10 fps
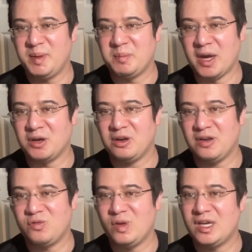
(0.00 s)
be better
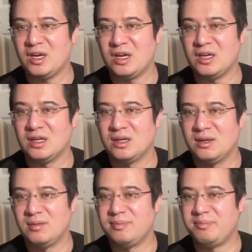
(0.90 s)
if we could
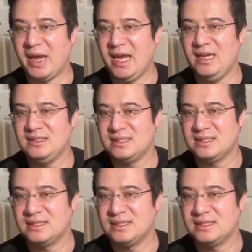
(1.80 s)
bait